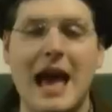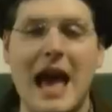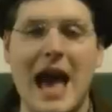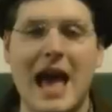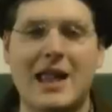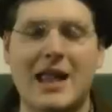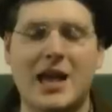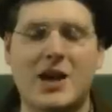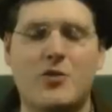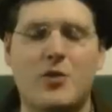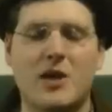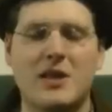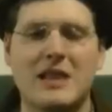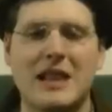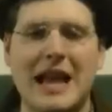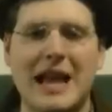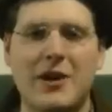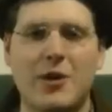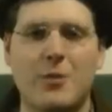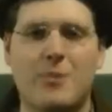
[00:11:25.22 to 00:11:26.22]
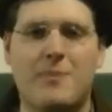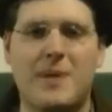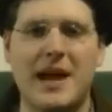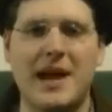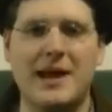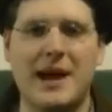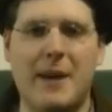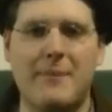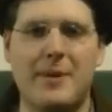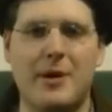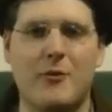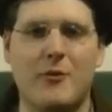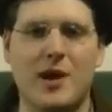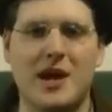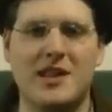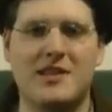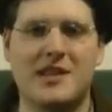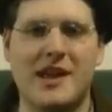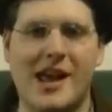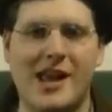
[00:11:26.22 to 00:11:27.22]
Alec was later beat up at
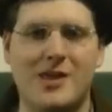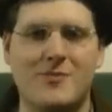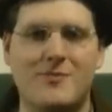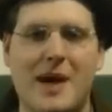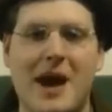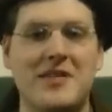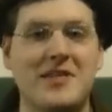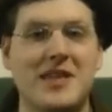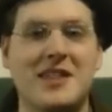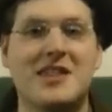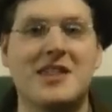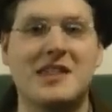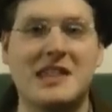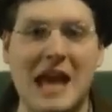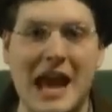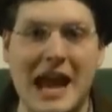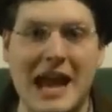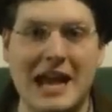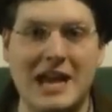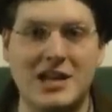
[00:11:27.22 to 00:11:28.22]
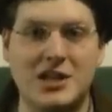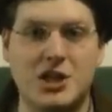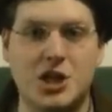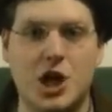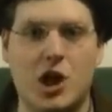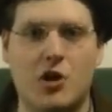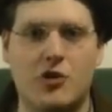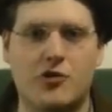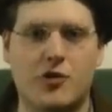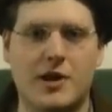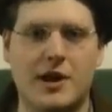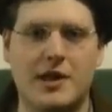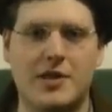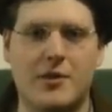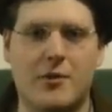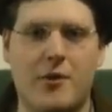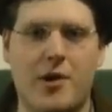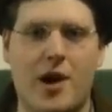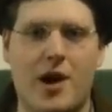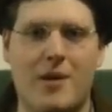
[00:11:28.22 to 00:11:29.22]
recess by the same children in
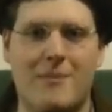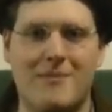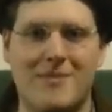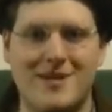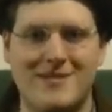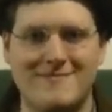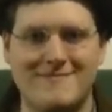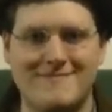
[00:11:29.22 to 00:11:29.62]
the room.